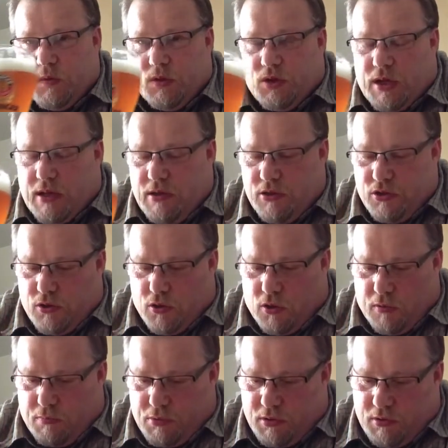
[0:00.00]
Challenger
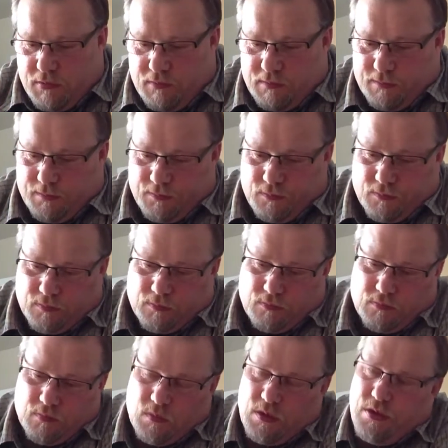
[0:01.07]
hops.
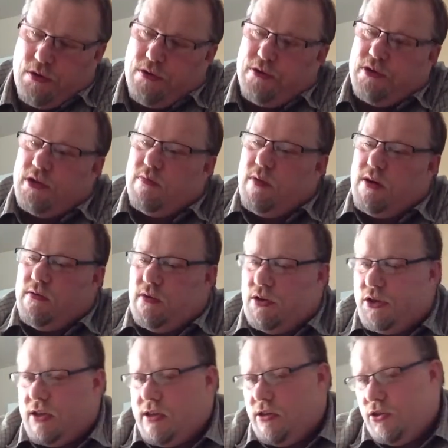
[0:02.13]
You can smell the
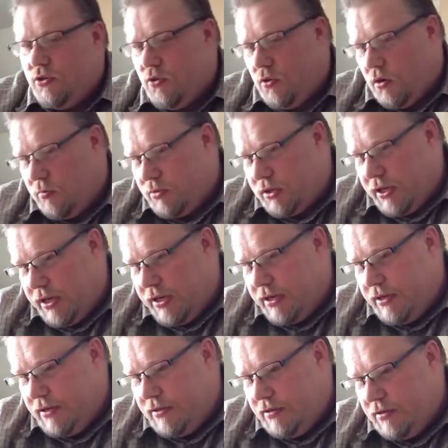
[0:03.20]
Challenger hops
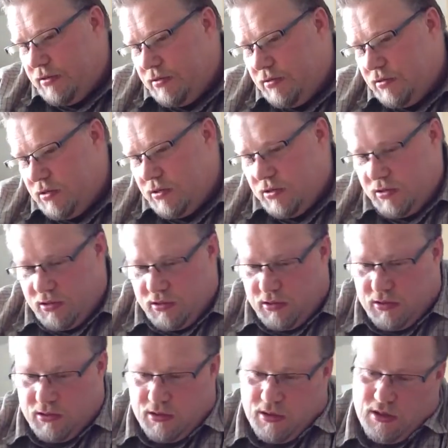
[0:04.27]
and the
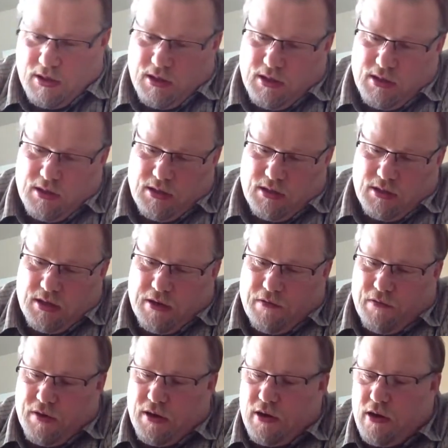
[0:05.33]

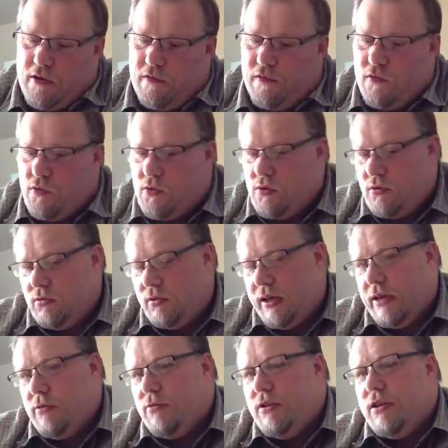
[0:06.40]
Safe Ale 04
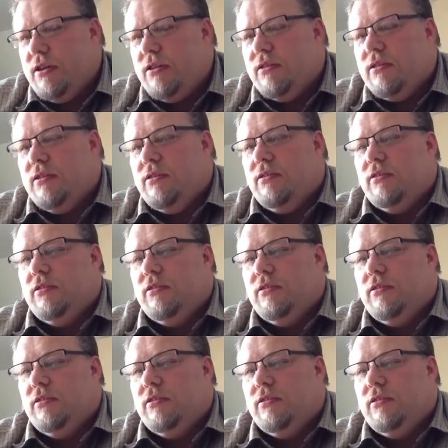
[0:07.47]
ale yeast.